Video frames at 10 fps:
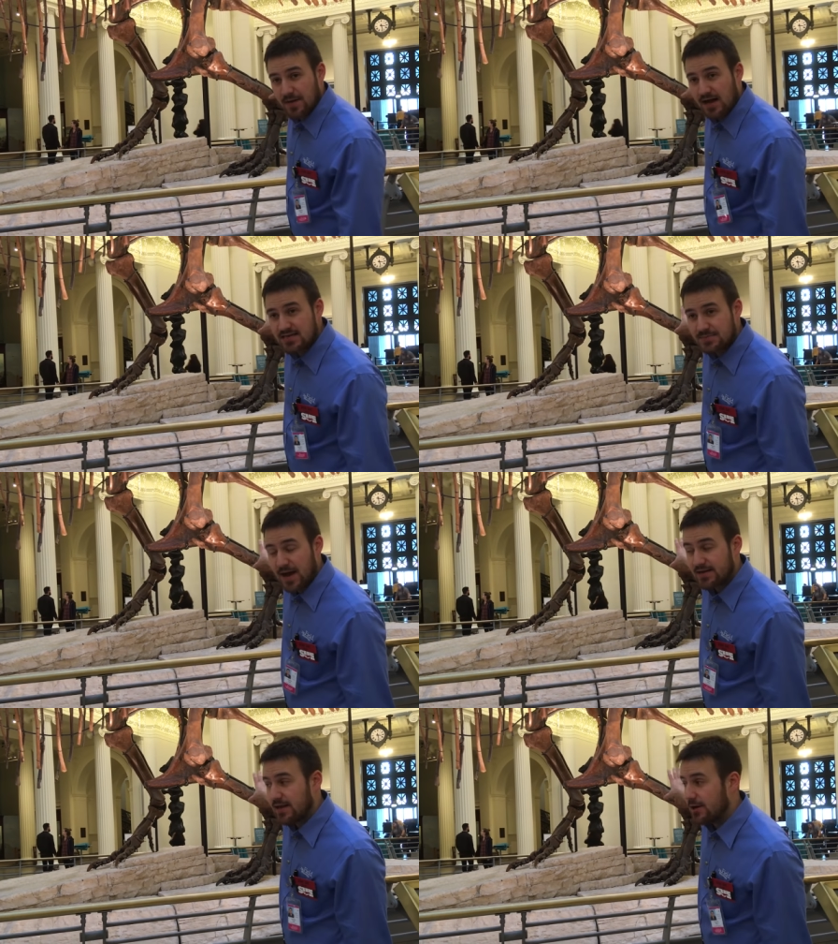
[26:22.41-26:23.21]
deposits
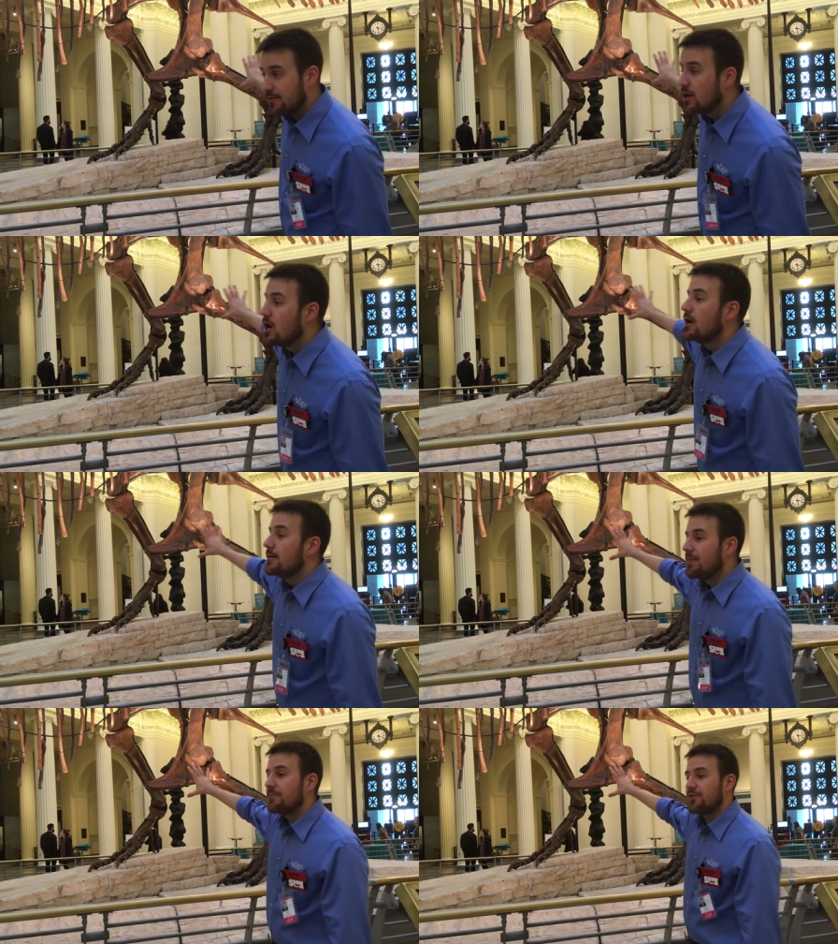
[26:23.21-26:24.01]
back there,
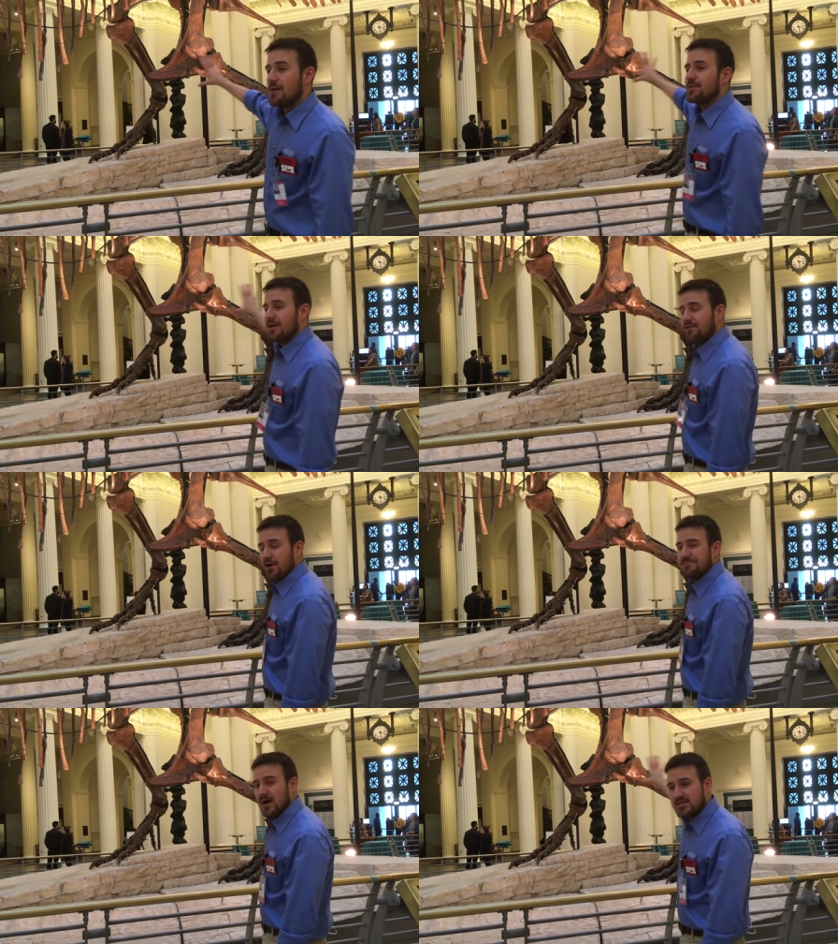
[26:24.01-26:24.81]
but probably a
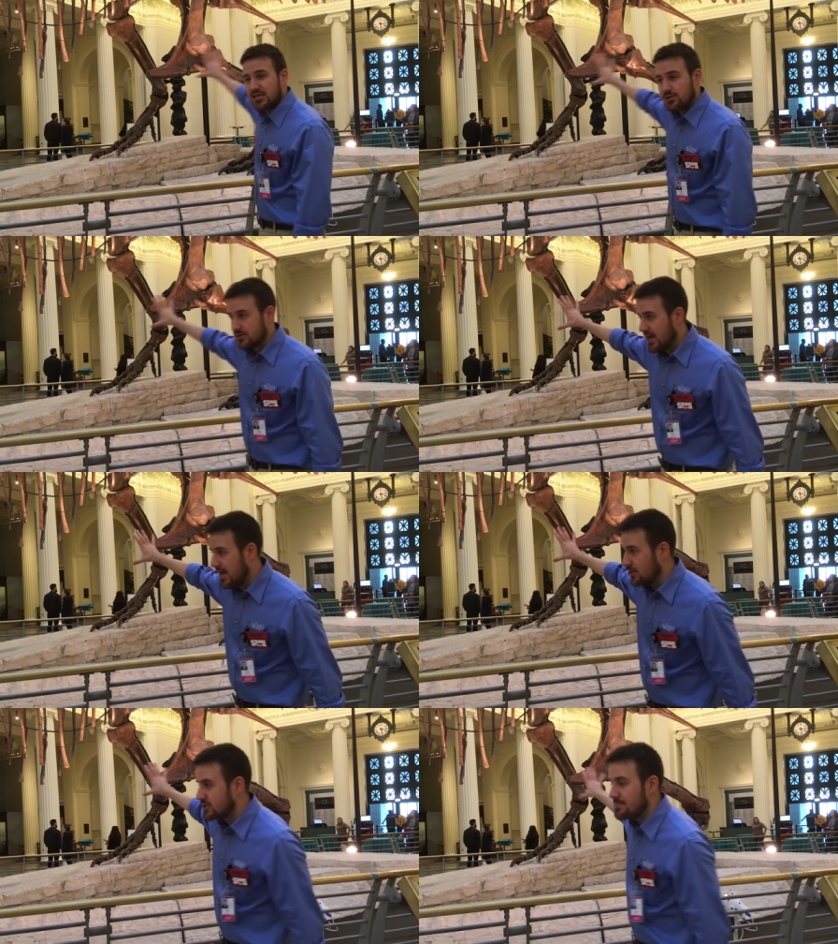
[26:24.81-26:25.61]
very muscular
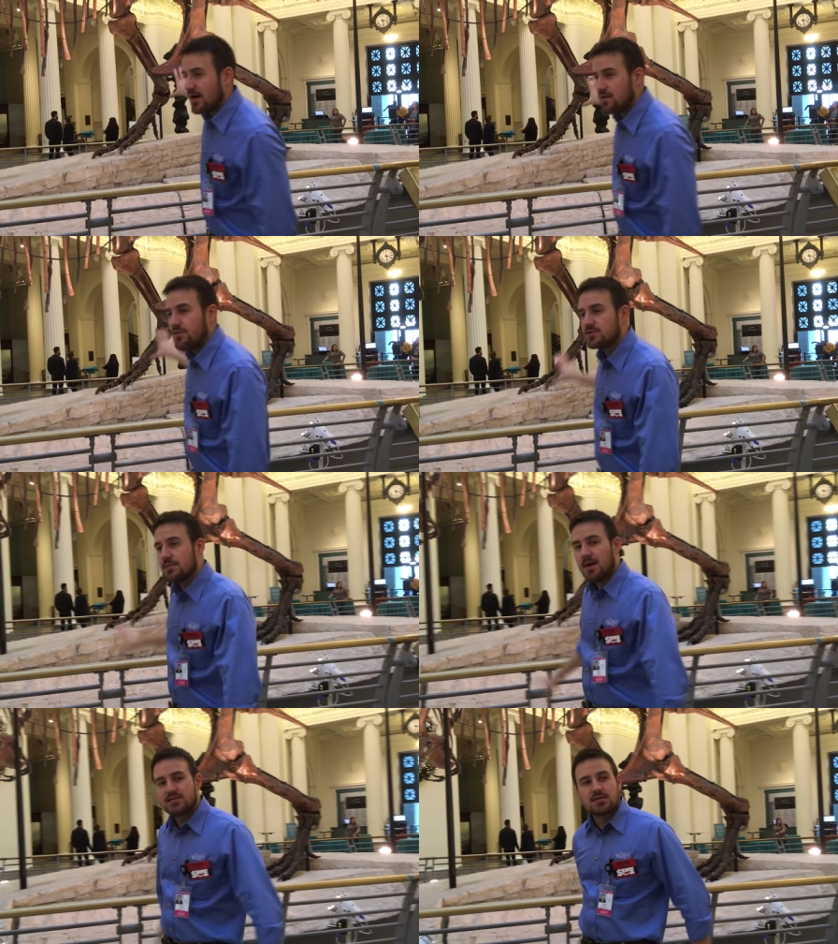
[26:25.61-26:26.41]
tail. She might have used
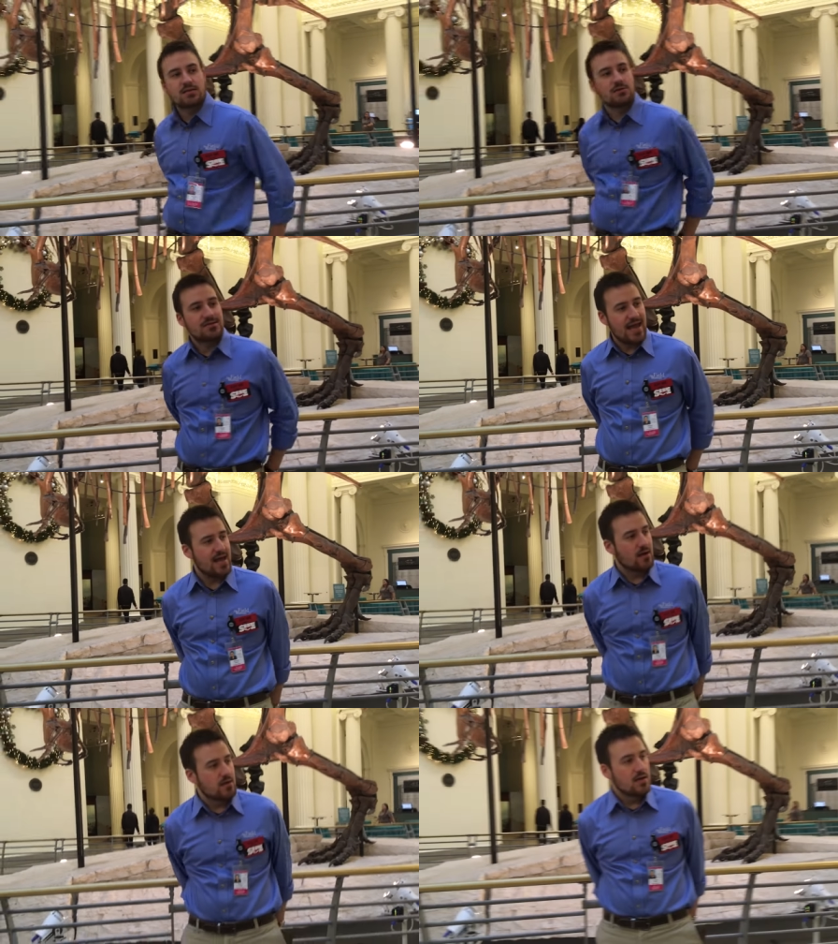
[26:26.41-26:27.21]
the muscles in her
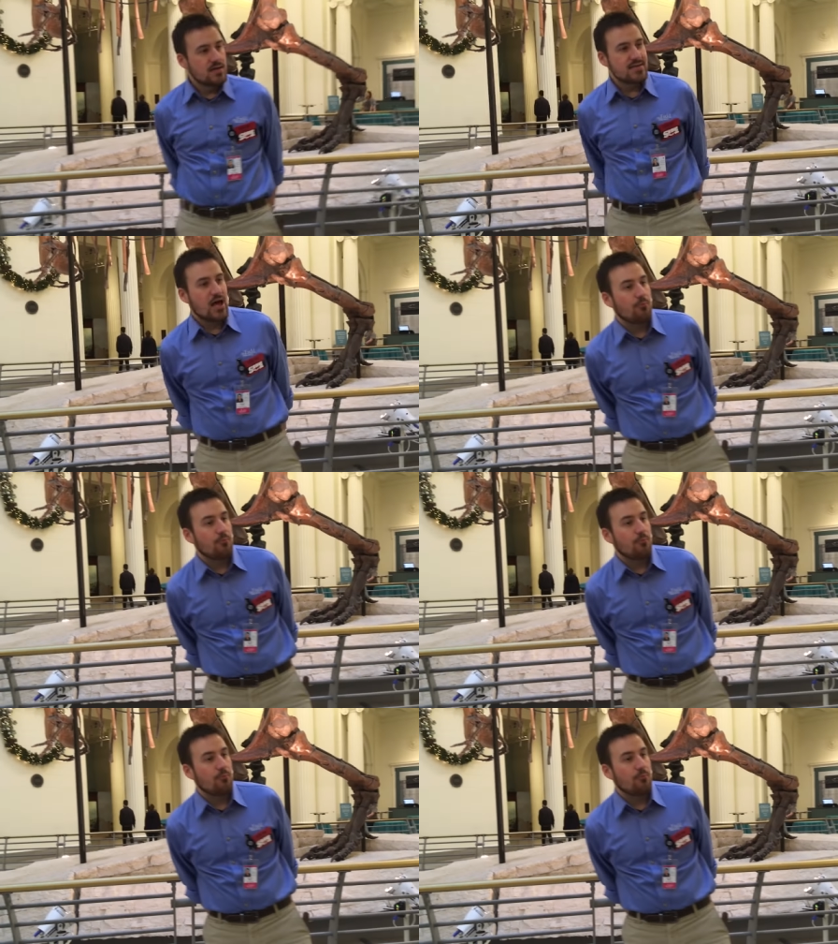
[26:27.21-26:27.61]
tail to